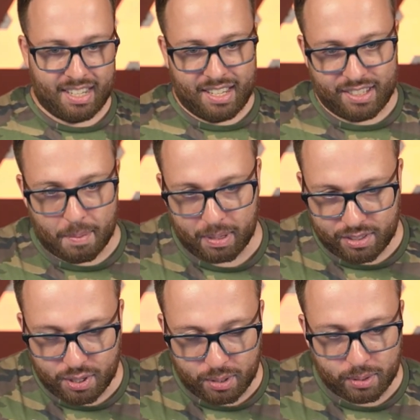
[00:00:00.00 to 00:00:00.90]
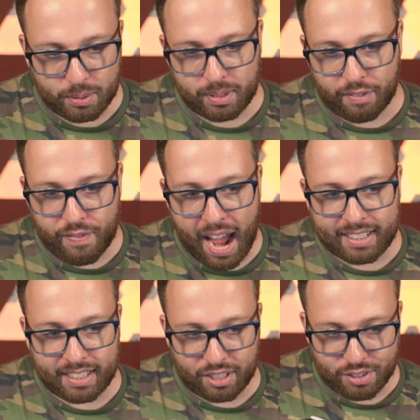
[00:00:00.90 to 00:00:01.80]
Number two, the fact
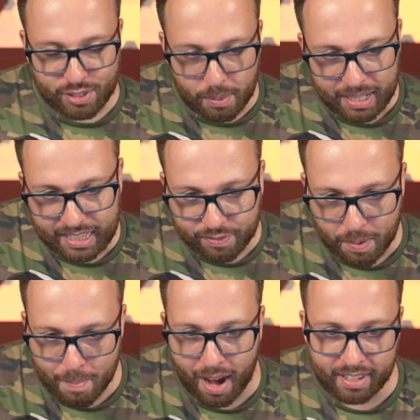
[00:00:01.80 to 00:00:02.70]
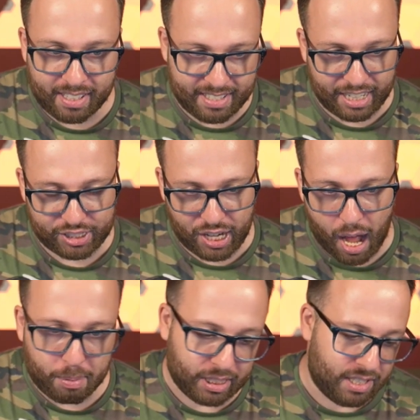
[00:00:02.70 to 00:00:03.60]
that there's so many different monetization
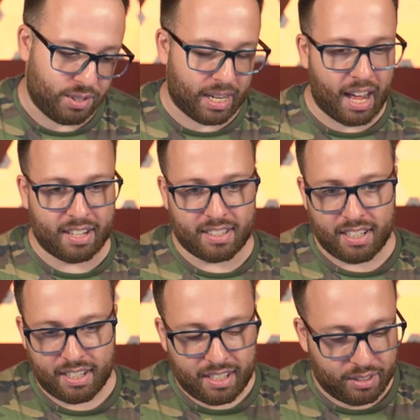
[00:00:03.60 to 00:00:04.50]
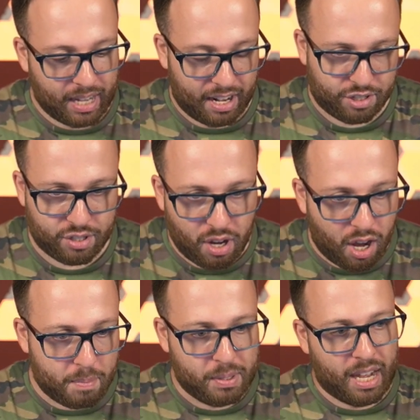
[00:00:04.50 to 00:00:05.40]
options. You got a
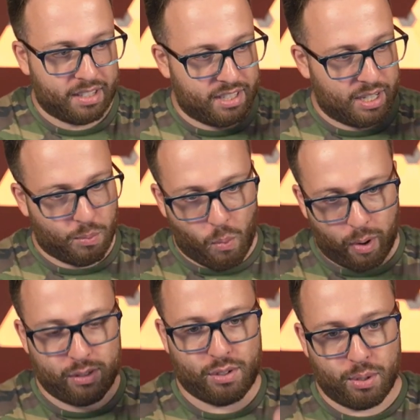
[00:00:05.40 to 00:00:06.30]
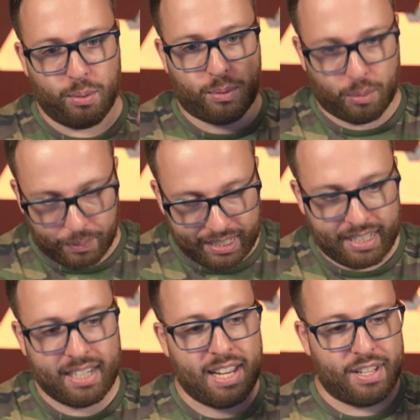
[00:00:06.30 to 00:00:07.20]
sub, you got tier 1, 2,
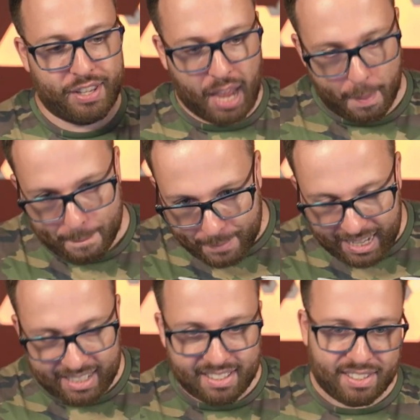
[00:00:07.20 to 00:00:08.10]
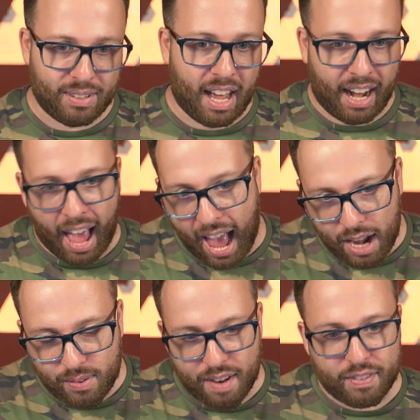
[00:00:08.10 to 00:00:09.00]
3, you got bits, you got
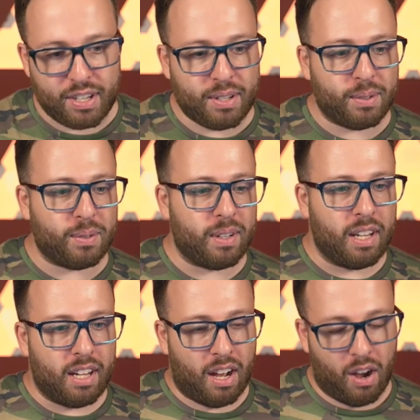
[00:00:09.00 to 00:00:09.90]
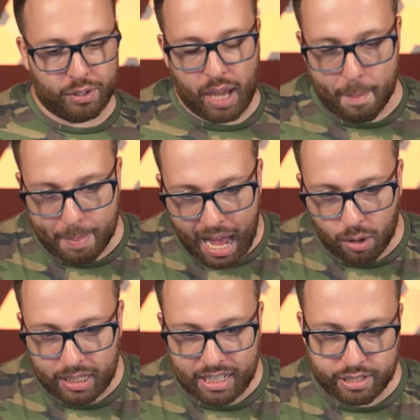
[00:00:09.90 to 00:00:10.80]
ad revenue, you got
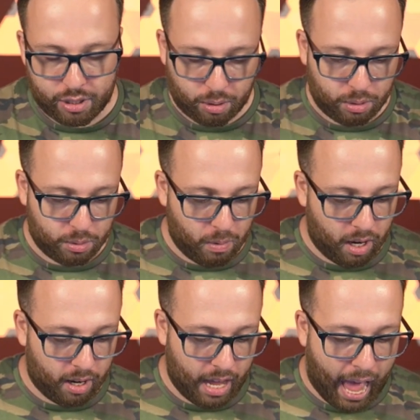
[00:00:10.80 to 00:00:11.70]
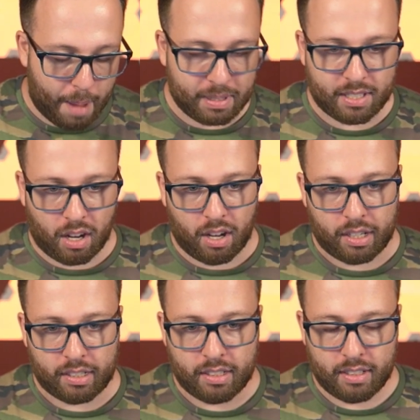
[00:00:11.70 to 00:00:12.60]
bounties through
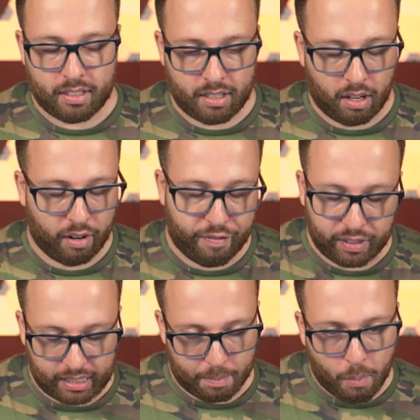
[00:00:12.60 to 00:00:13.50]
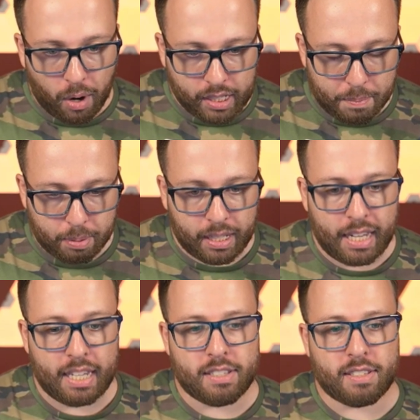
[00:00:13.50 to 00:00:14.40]
Amazon affiliate
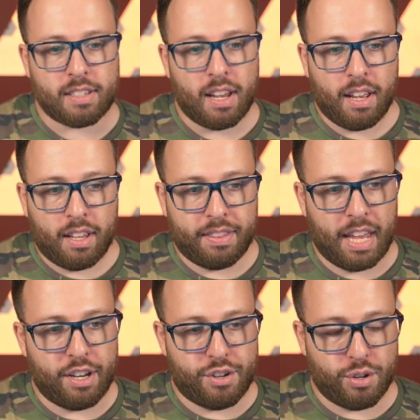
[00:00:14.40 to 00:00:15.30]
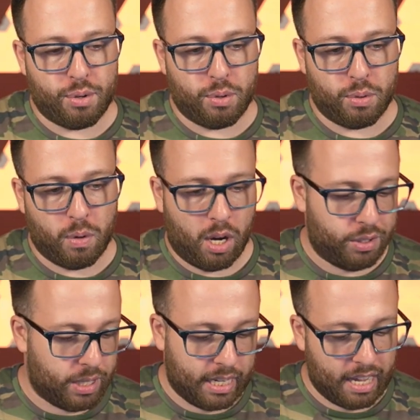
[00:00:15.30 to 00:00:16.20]
marketplace. They do,
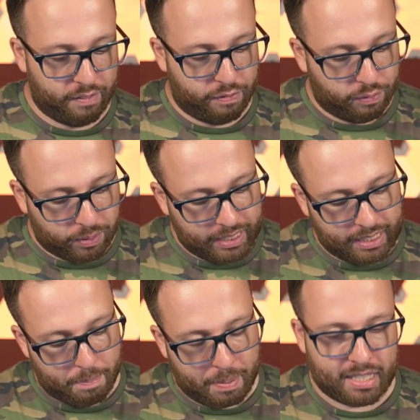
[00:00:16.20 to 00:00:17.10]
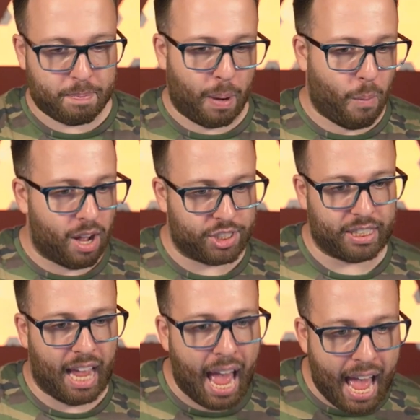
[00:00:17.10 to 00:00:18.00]
you can get free bits by
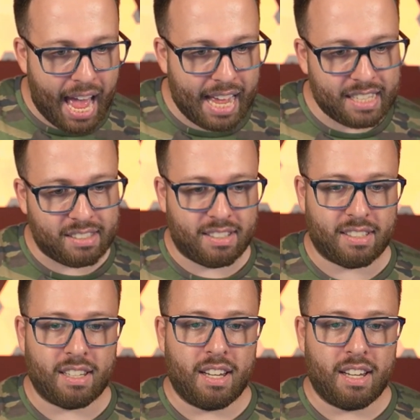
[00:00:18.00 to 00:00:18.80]
watching ads.